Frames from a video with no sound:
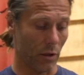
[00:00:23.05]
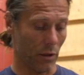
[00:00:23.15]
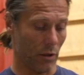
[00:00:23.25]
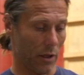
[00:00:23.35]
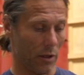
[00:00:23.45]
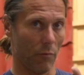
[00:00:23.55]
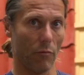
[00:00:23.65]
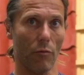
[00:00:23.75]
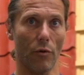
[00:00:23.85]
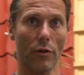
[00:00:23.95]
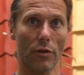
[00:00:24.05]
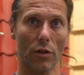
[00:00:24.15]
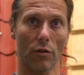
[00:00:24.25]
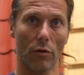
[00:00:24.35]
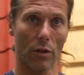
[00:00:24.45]
and you end up with a
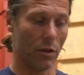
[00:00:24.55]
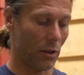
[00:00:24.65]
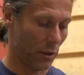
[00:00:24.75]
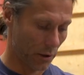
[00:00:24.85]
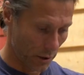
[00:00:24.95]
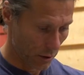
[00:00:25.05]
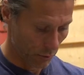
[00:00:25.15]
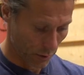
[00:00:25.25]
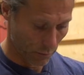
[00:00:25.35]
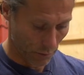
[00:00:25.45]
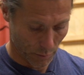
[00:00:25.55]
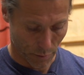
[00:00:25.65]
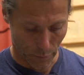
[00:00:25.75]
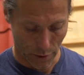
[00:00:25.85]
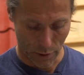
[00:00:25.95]
situation like this, with the
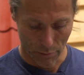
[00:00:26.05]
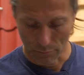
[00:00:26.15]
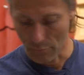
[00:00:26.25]
ropes being,